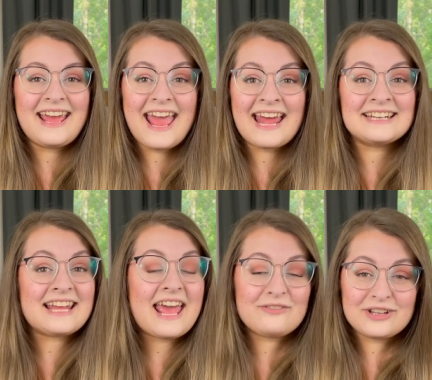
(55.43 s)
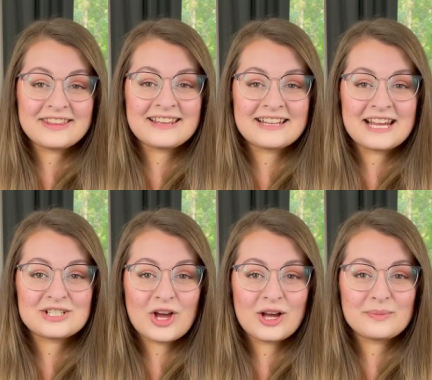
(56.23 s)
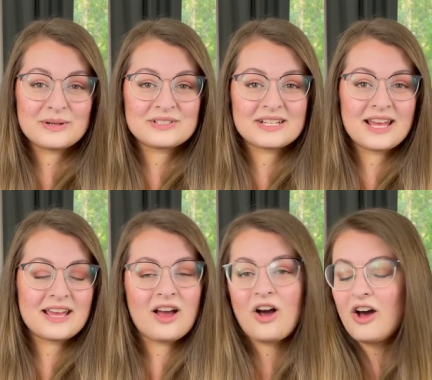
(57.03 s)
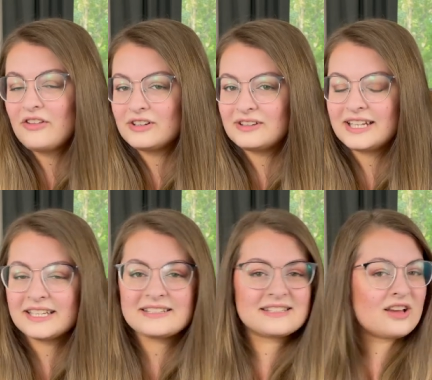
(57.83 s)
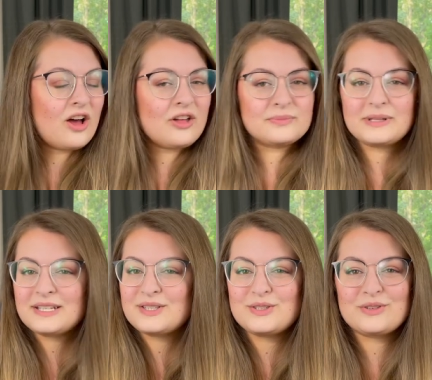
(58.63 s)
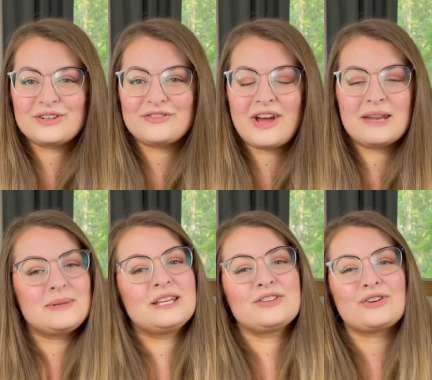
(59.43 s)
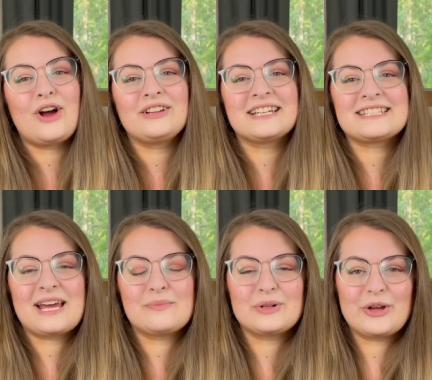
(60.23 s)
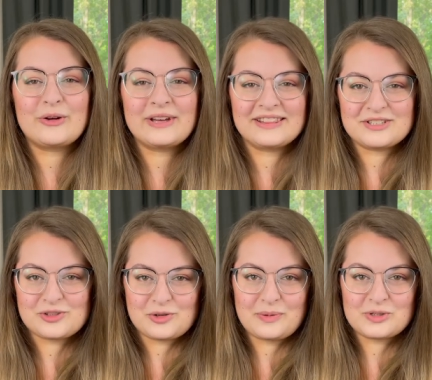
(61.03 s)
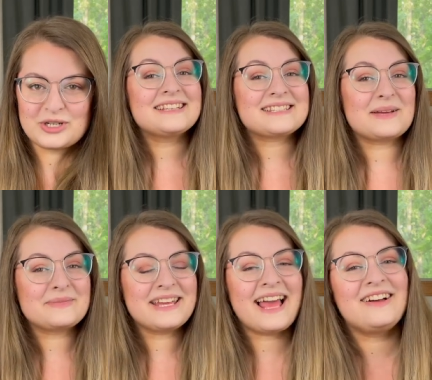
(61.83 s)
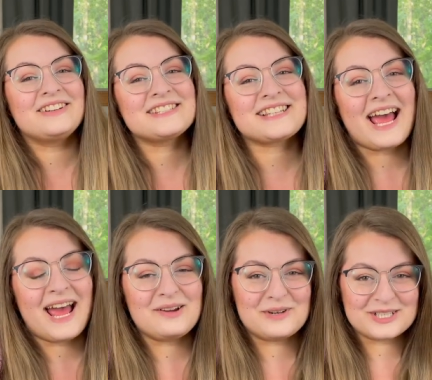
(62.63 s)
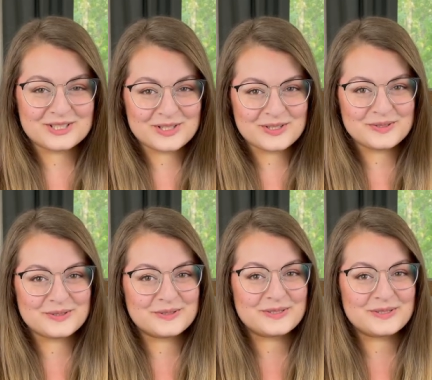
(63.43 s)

And everything that I talk about today, all the links, all the places you can find me, they're all linked down below in the description. Something else I wanted to